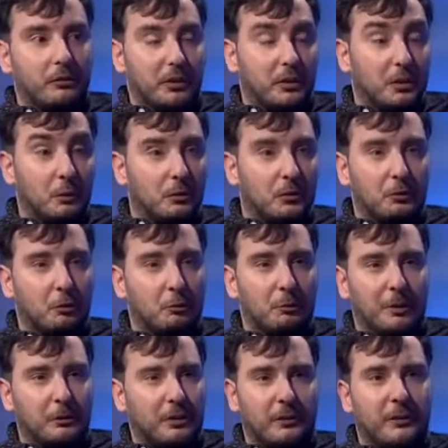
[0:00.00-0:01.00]
that you want to talk
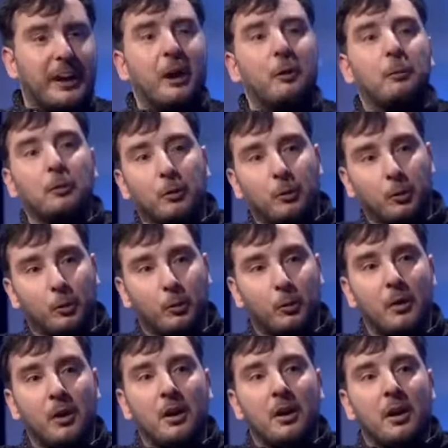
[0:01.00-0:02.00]
about, say the Albert Hall.